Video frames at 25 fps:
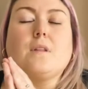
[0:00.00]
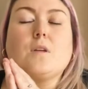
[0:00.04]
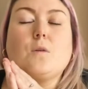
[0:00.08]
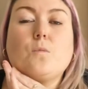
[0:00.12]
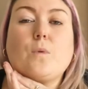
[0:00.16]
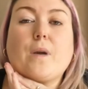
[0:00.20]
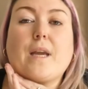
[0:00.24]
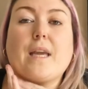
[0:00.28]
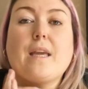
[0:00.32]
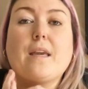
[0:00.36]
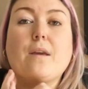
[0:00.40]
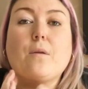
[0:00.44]

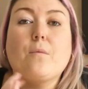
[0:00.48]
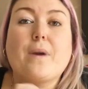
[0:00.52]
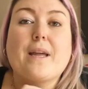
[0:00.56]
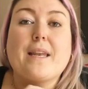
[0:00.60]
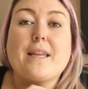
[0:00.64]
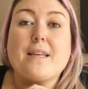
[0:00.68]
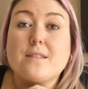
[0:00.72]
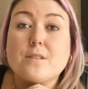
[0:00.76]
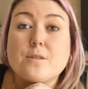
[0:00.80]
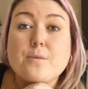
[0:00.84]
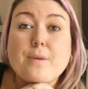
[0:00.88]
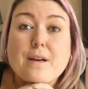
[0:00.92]
we
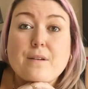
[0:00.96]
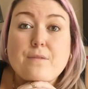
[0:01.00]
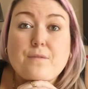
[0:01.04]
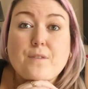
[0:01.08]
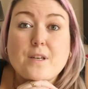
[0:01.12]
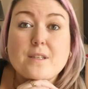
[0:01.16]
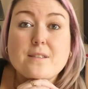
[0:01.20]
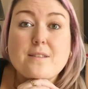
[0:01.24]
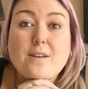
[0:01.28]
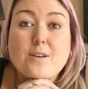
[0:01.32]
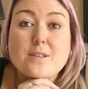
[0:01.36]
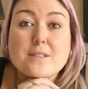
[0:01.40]
went into our
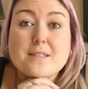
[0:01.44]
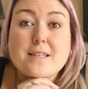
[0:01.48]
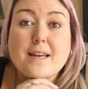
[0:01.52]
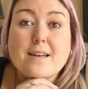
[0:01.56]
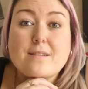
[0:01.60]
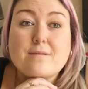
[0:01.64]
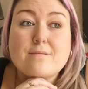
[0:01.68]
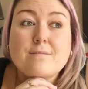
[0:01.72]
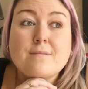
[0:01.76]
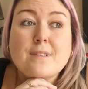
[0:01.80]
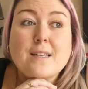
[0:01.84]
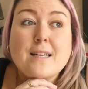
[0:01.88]
first
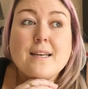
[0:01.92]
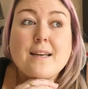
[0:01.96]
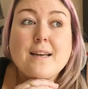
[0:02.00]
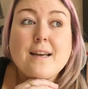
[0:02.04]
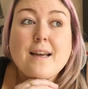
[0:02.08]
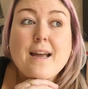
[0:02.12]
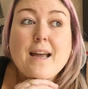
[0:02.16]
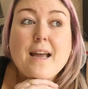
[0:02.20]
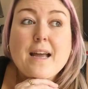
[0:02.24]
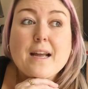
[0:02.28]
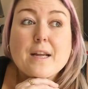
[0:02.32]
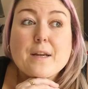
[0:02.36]
lockdown.
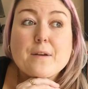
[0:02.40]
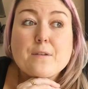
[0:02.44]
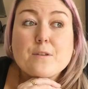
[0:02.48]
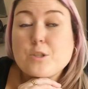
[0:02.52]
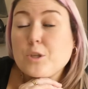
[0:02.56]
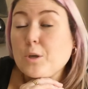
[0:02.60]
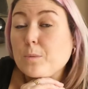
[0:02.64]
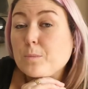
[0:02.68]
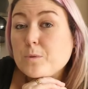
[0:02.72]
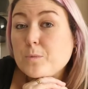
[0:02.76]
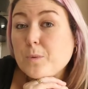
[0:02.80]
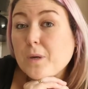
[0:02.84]

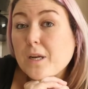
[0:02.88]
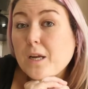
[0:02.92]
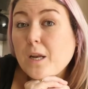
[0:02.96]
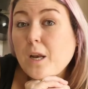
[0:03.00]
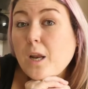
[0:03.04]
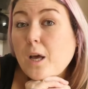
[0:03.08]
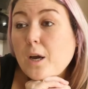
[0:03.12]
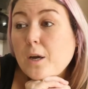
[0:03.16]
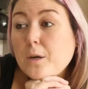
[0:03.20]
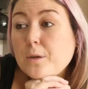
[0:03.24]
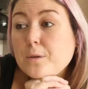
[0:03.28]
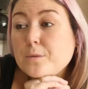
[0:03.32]
Shops were
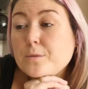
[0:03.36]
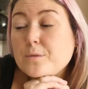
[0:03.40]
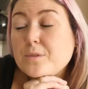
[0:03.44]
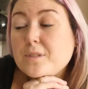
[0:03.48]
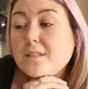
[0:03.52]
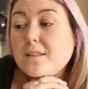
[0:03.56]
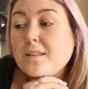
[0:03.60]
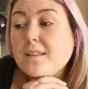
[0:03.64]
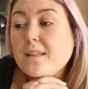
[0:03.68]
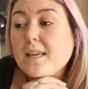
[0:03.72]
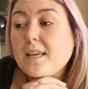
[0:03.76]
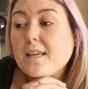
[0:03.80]
closed
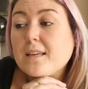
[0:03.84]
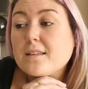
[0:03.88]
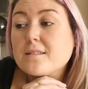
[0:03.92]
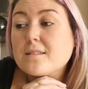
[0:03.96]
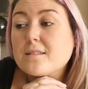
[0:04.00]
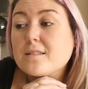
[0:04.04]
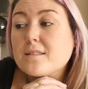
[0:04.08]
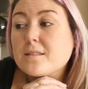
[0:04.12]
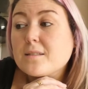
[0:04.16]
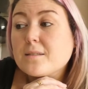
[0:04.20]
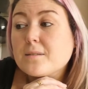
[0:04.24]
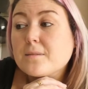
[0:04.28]
and
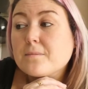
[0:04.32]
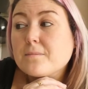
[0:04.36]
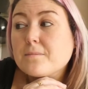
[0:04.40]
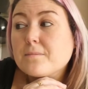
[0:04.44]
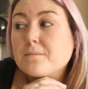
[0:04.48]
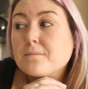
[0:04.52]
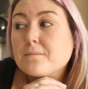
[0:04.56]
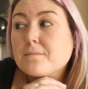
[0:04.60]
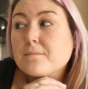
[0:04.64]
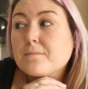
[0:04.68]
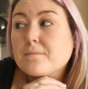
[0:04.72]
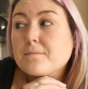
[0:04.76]
things.
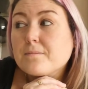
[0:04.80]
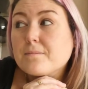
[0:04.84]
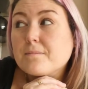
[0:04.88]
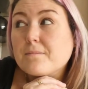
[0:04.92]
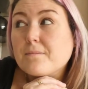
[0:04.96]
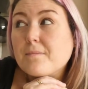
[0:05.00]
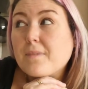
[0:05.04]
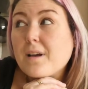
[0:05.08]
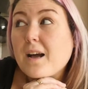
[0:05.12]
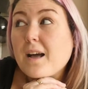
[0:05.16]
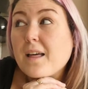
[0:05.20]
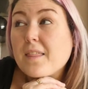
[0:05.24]

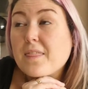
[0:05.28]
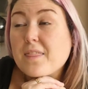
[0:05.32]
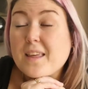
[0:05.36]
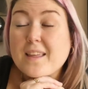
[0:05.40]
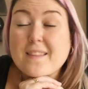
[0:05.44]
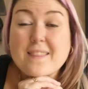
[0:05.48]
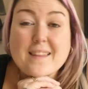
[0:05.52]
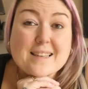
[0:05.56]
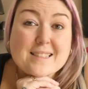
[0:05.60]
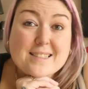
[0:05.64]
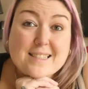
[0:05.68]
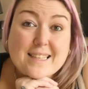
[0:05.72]
I
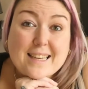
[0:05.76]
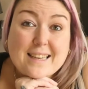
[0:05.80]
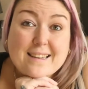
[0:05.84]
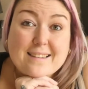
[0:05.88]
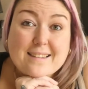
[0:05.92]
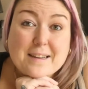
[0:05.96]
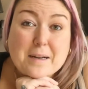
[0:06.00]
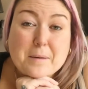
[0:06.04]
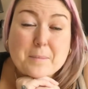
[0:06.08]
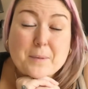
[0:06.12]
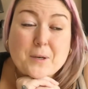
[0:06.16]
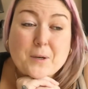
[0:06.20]
think that's
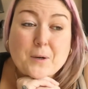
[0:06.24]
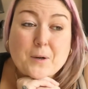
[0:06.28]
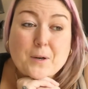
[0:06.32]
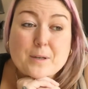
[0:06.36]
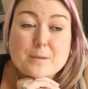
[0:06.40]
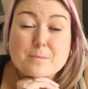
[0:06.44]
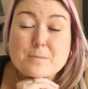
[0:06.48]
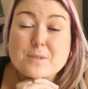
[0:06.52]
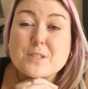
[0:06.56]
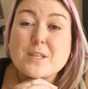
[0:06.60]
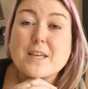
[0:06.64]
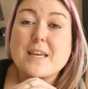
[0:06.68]
Ian coming
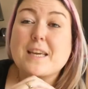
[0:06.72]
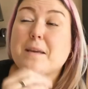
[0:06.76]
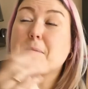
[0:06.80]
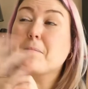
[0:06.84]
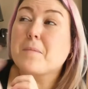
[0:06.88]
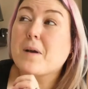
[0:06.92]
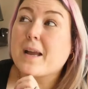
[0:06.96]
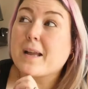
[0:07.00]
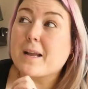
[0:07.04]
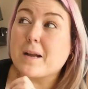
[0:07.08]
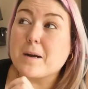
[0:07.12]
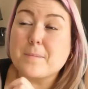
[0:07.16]
home, so he
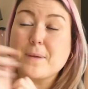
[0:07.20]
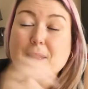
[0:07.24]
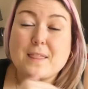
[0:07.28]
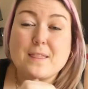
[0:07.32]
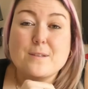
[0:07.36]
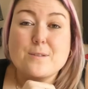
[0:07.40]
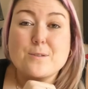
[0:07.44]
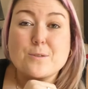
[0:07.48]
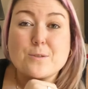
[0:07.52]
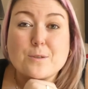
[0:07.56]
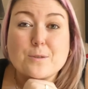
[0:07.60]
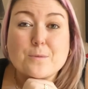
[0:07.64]
might come in
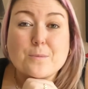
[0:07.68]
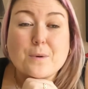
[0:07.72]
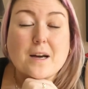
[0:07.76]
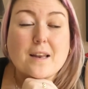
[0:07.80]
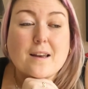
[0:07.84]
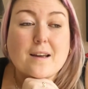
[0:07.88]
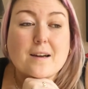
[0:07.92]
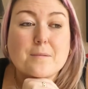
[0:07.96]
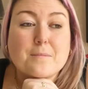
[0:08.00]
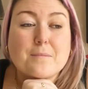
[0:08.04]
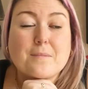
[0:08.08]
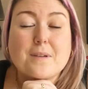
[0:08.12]
the door
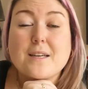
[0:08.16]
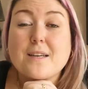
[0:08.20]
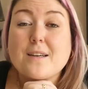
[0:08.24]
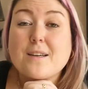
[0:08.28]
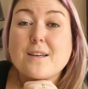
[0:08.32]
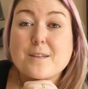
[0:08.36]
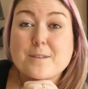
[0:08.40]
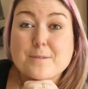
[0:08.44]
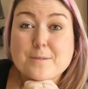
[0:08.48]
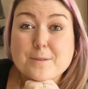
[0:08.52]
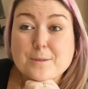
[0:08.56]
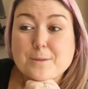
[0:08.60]
while I'm
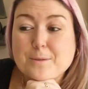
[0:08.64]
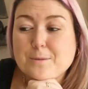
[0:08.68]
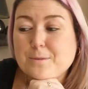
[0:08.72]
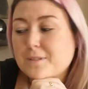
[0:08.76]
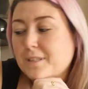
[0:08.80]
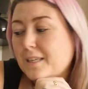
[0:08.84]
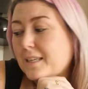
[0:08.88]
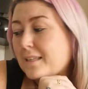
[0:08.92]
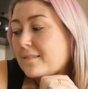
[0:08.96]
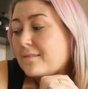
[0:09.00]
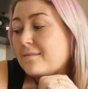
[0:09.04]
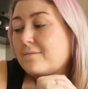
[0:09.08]

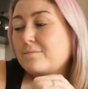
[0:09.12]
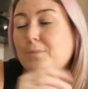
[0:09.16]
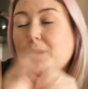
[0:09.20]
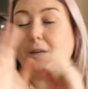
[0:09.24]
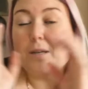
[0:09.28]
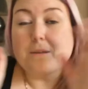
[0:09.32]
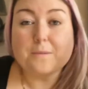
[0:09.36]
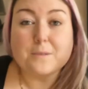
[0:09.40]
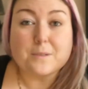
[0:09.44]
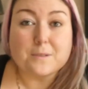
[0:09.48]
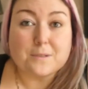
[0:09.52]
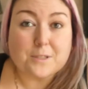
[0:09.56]
recording,
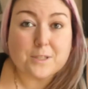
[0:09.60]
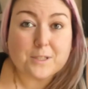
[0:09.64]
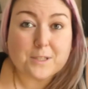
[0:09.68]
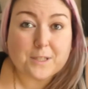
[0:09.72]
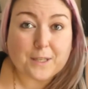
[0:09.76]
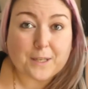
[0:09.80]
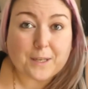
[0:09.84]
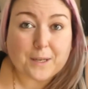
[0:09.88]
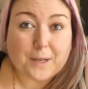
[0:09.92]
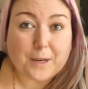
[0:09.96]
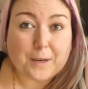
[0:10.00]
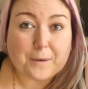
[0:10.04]
but we're just
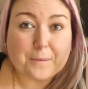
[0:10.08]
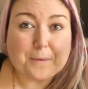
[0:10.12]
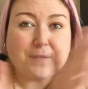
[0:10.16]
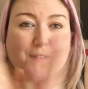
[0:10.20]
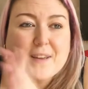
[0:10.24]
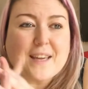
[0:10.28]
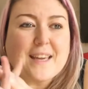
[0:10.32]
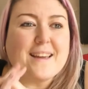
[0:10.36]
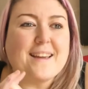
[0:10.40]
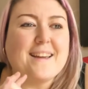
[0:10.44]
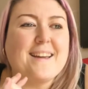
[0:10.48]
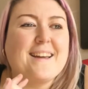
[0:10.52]
going to go with
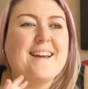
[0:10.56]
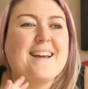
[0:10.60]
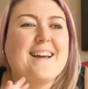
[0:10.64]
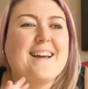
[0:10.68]
it.